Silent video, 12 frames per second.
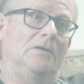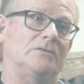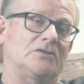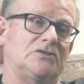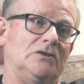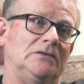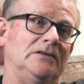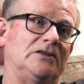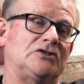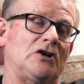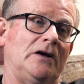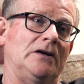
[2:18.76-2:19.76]
To suddenly
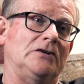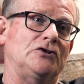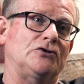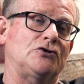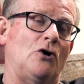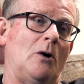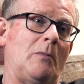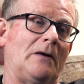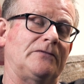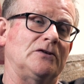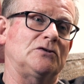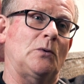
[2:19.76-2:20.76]
change your job
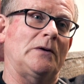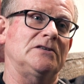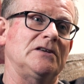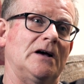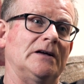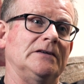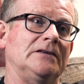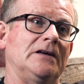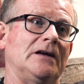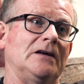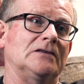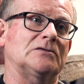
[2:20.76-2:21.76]
after 28
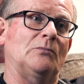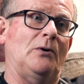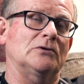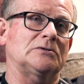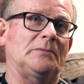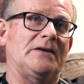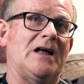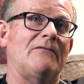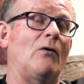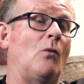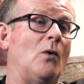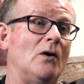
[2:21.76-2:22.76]
years and possibly
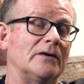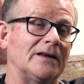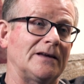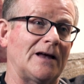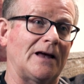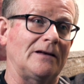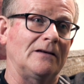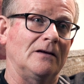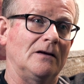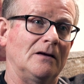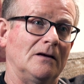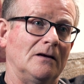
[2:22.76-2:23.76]
never work again
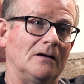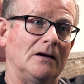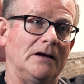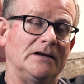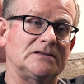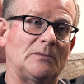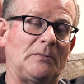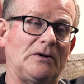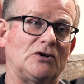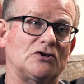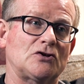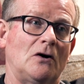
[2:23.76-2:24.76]
is a
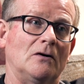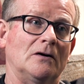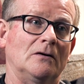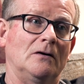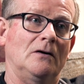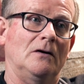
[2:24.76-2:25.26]
big shock.